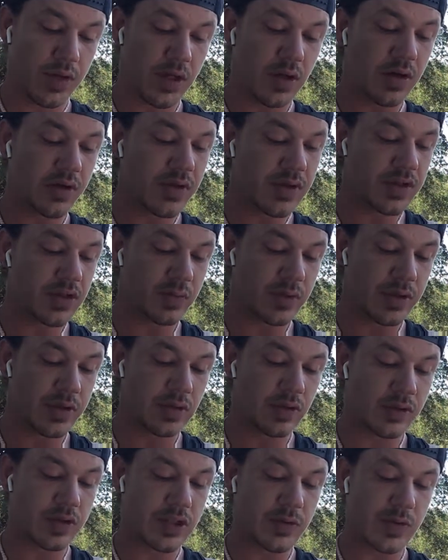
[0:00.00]
We call this
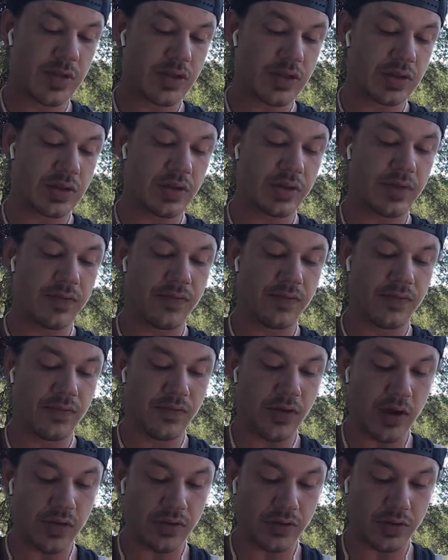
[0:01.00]
original expression the
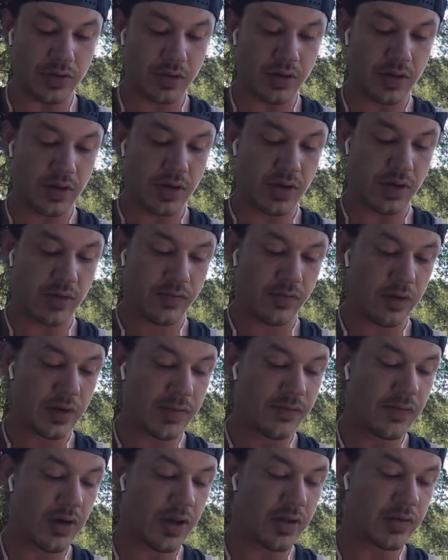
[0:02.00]
Father,
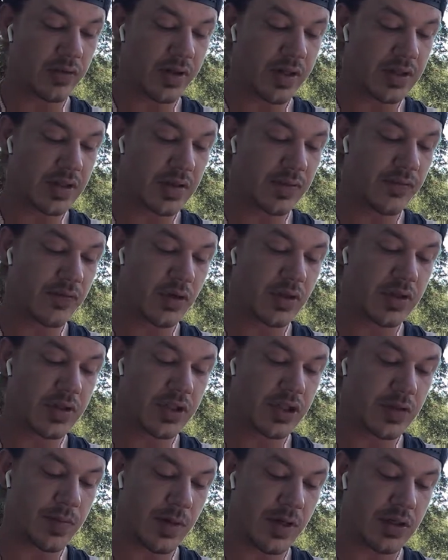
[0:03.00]
for the Father is the
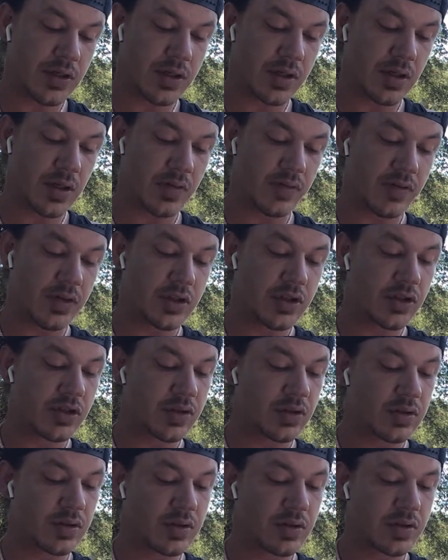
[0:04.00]
first expression of the
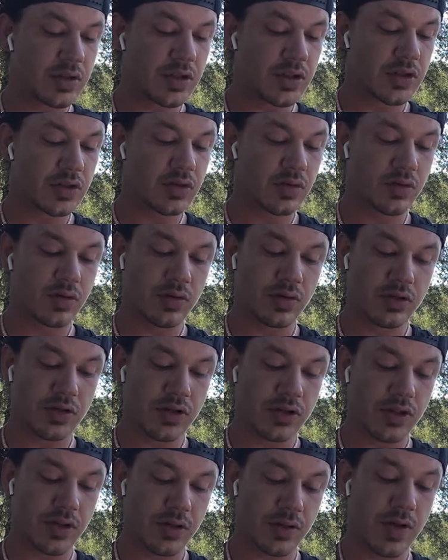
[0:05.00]

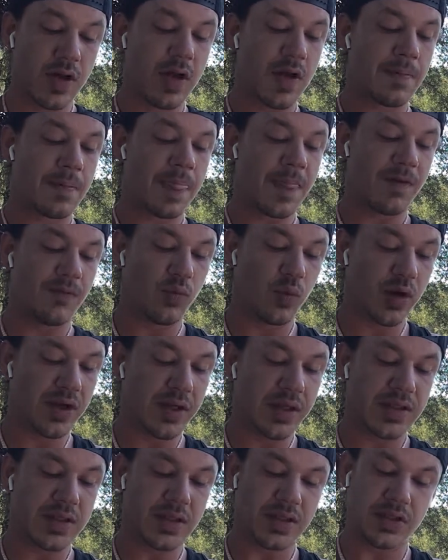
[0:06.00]
distortion
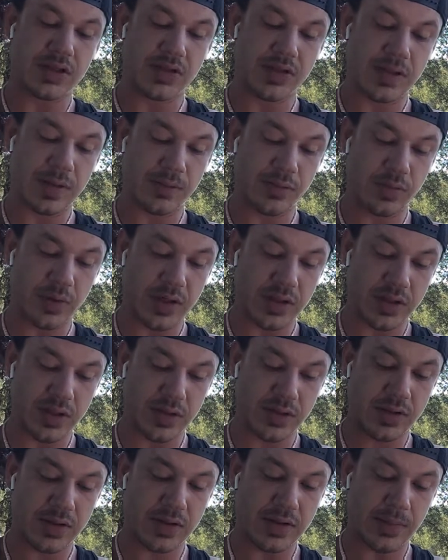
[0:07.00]
of oneness into
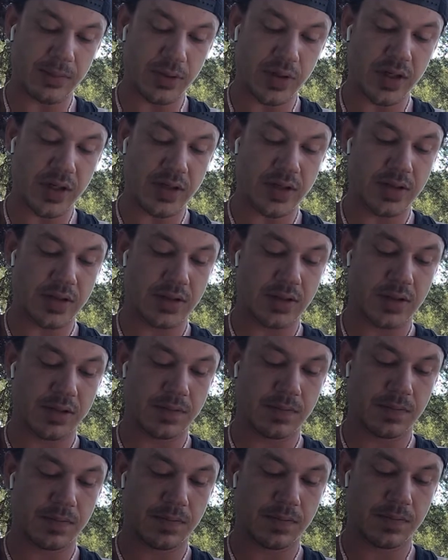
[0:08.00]

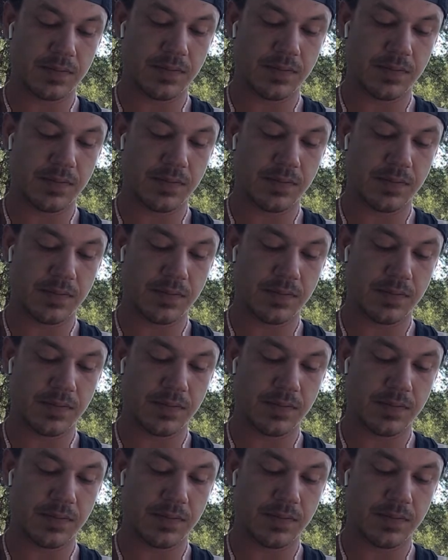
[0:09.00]
separateness.